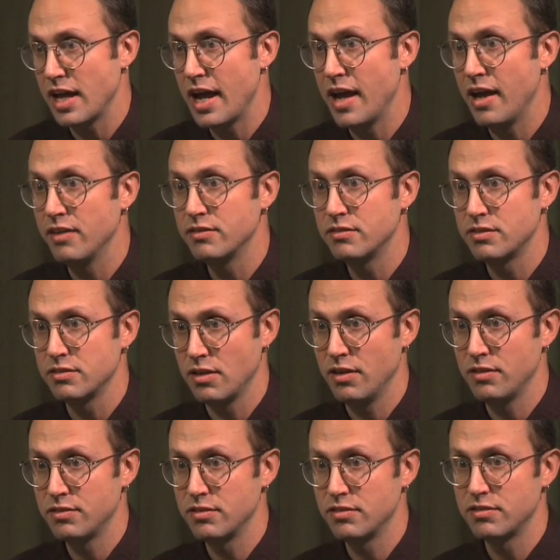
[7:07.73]
as
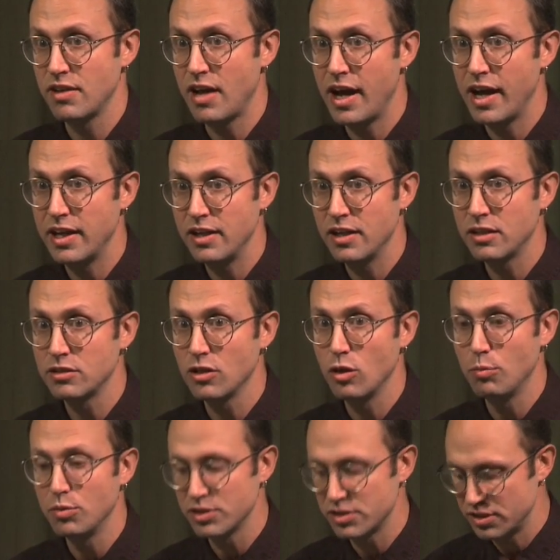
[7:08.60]
a society, a
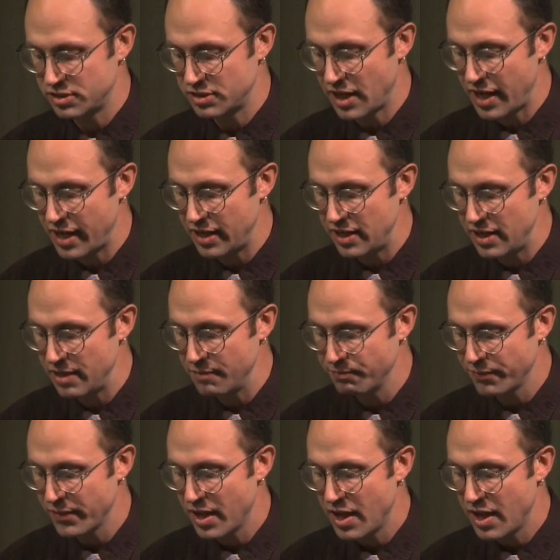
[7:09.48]
global society,